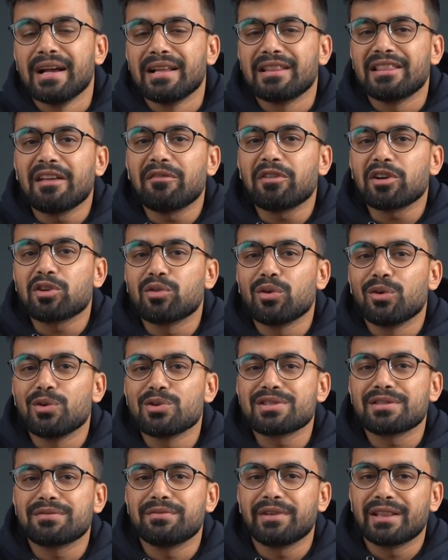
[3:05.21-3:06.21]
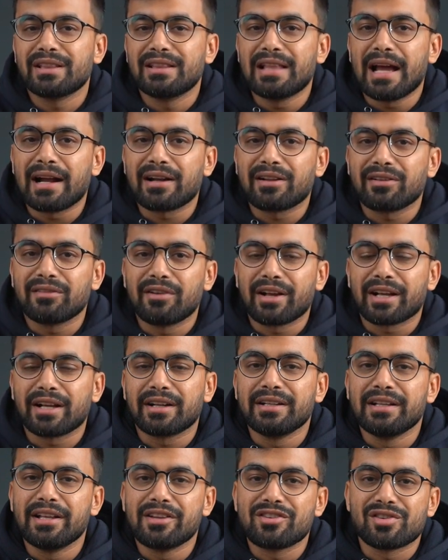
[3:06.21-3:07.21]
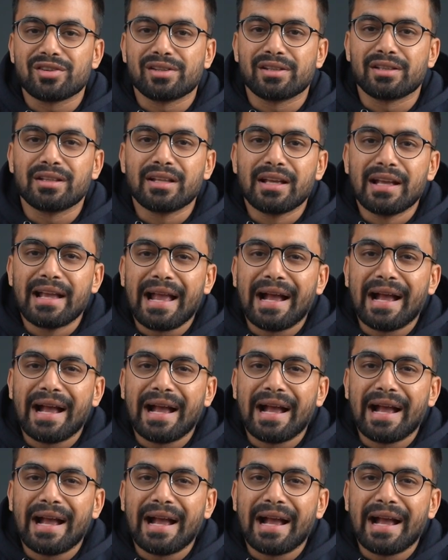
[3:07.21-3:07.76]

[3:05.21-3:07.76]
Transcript: never grows with that recognition.